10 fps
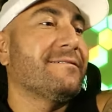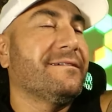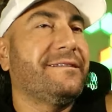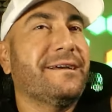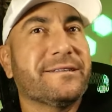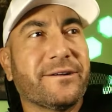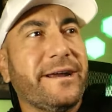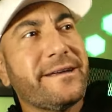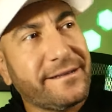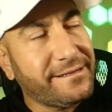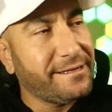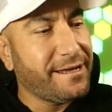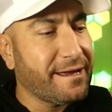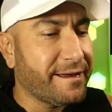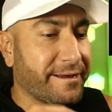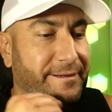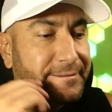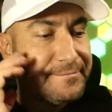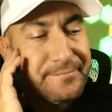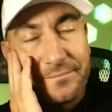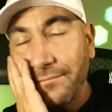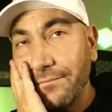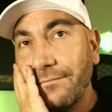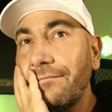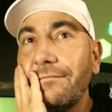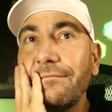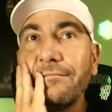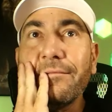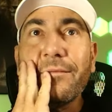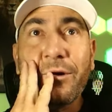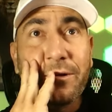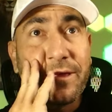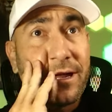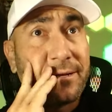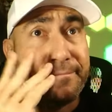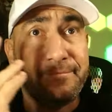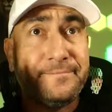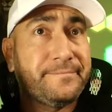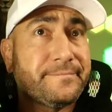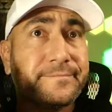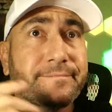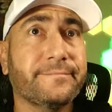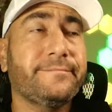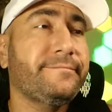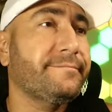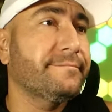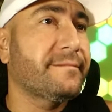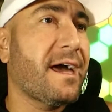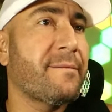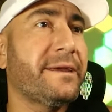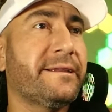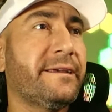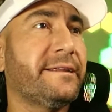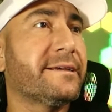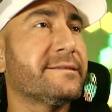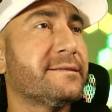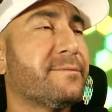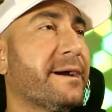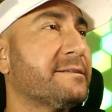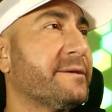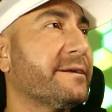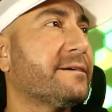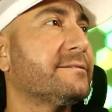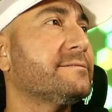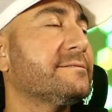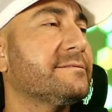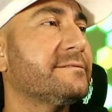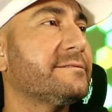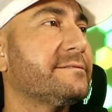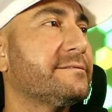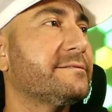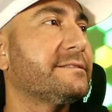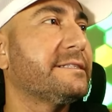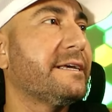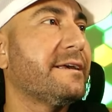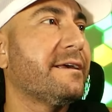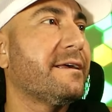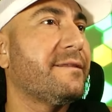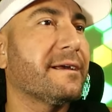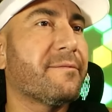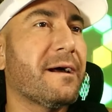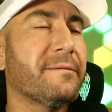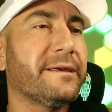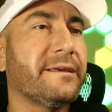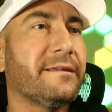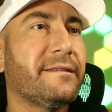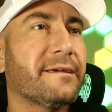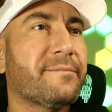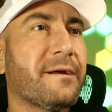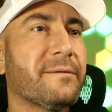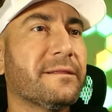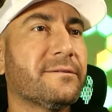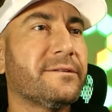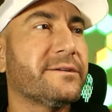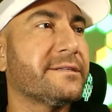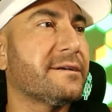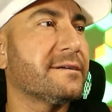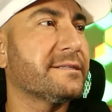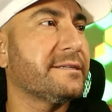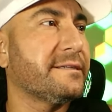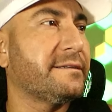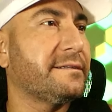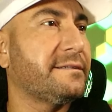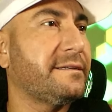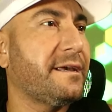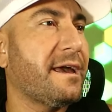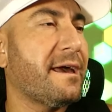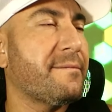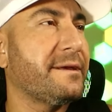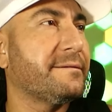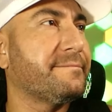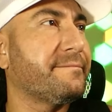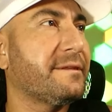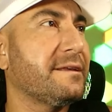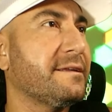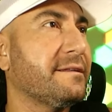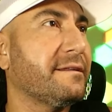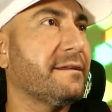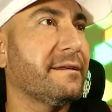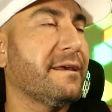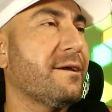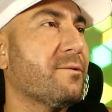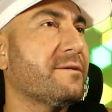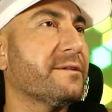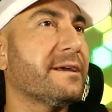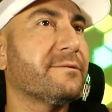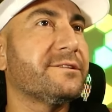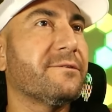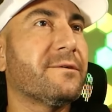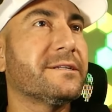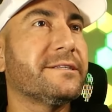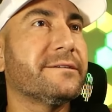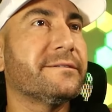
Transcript: That was great. Who would have thought? I mean, it doesn't surprise me at all. They could probably learn their songs in, I mean, whatever language they want to.